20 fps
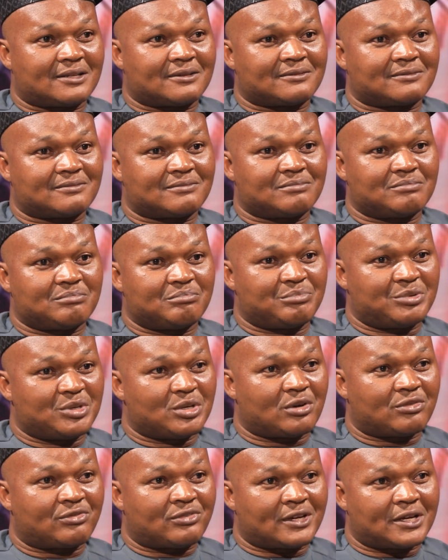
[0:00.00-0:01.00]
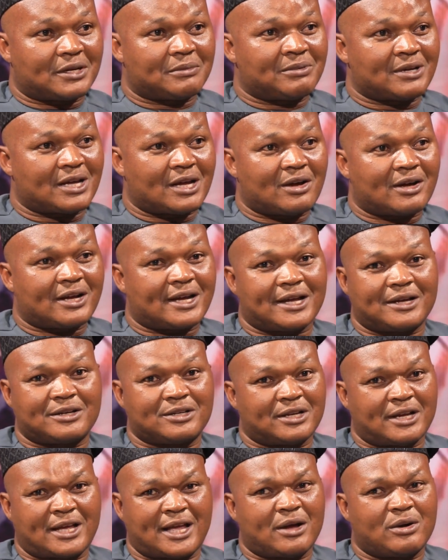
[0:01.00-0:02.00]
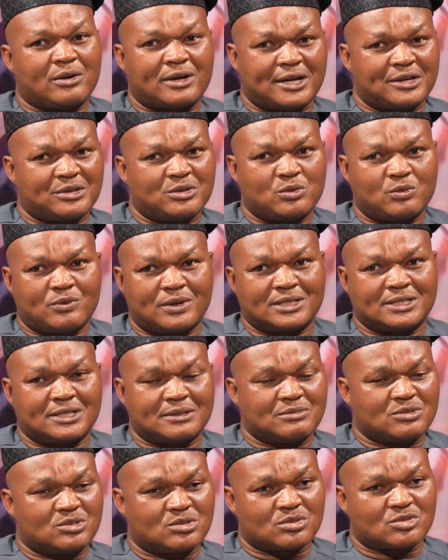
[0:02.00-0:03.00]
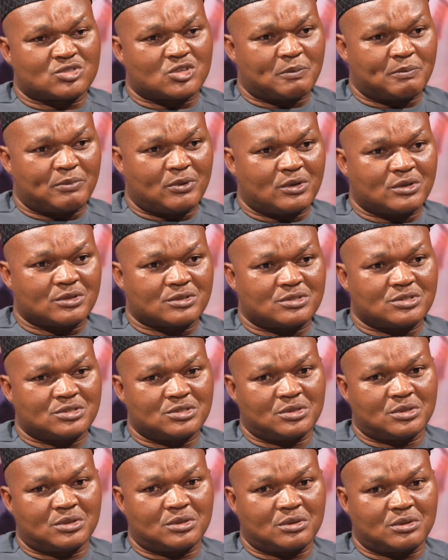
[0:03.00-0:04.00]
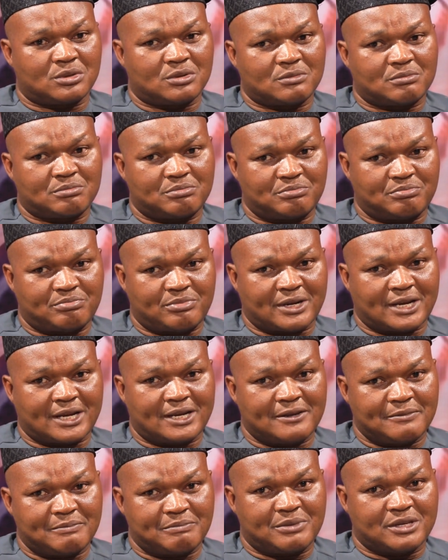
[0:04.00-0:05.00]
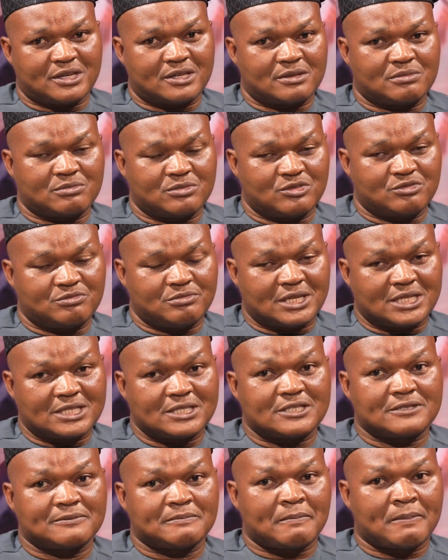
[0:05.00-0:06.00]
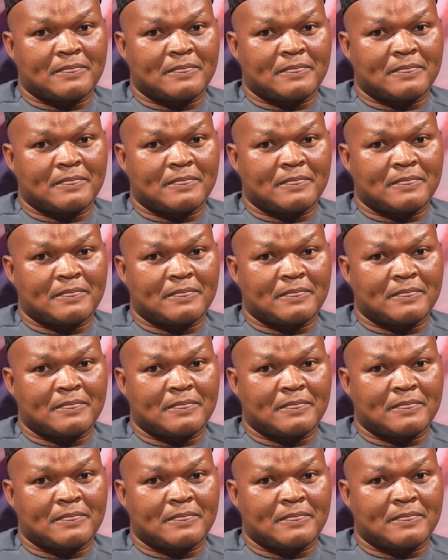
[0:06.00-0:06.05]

can be of help? How can you want them to support your Paralympic movement